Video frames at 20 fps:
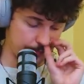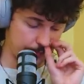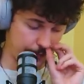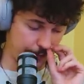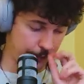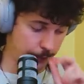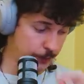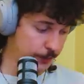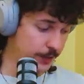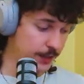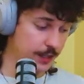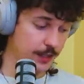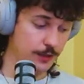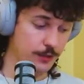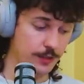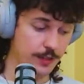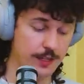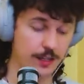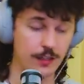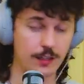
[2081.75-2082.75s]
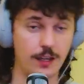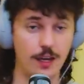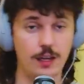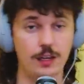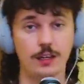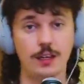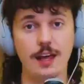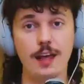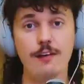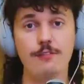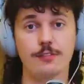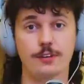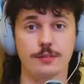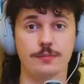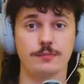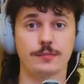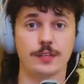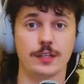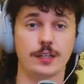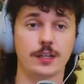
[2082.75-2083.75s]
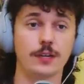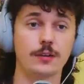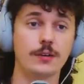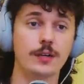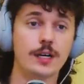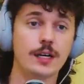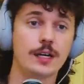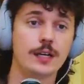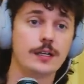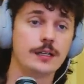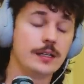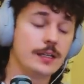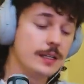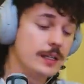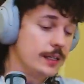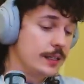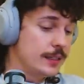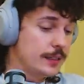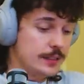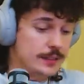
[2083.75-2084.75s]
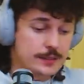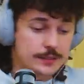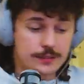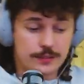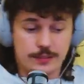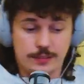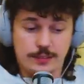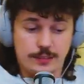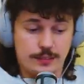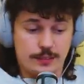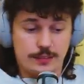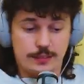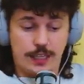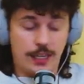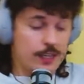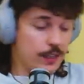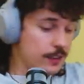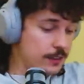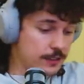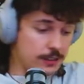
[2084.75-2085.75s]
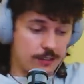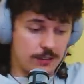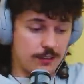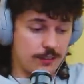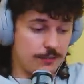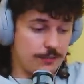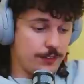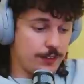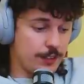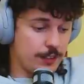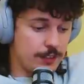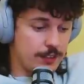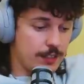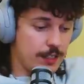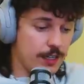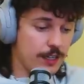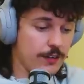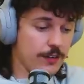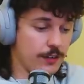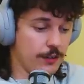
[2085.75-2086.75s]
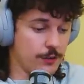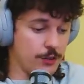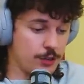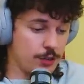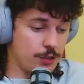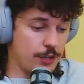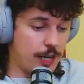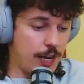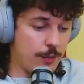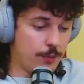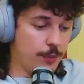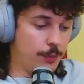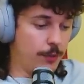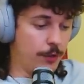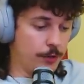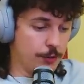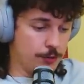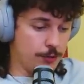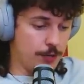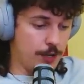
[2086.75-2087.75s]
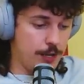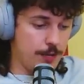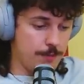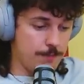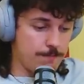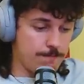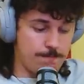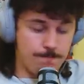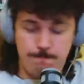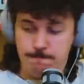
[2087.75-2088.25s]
If only they knew that on 9/11, you know? They could have turned that fucking thing around, just crap a bunch, right?